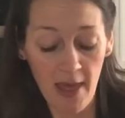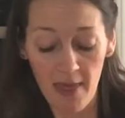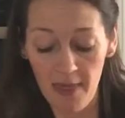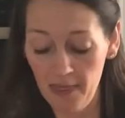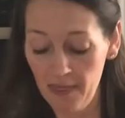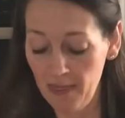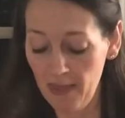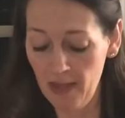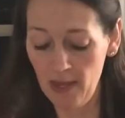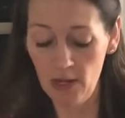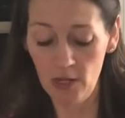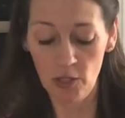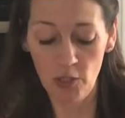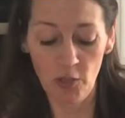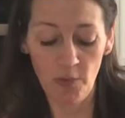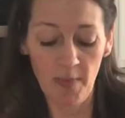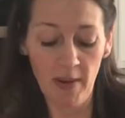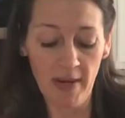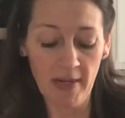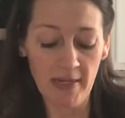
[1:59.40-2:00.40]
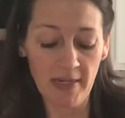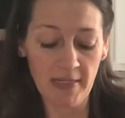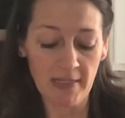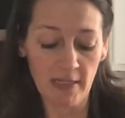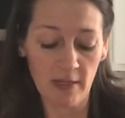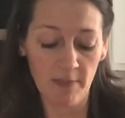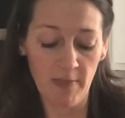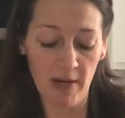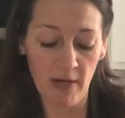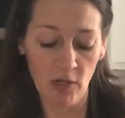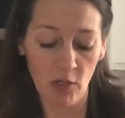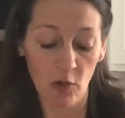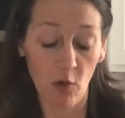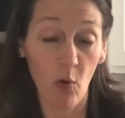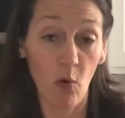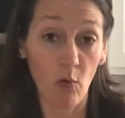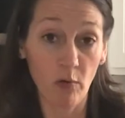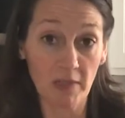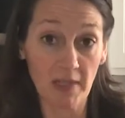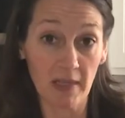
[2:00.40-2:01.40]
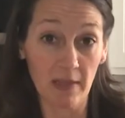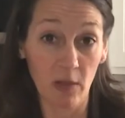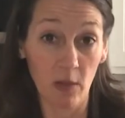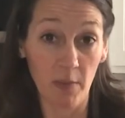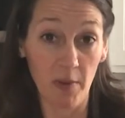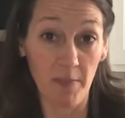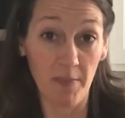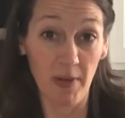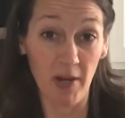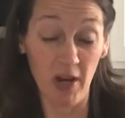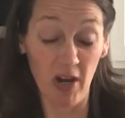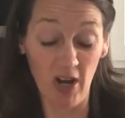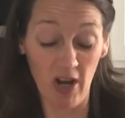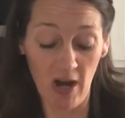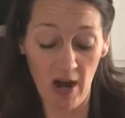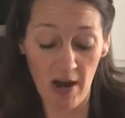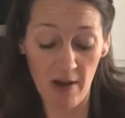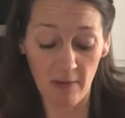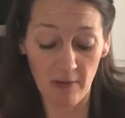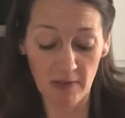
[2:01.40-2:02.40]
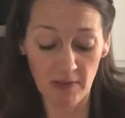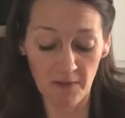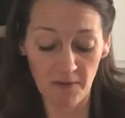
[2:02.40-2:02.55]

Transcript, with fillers: then you may need to make your holes a little bit bigger. I always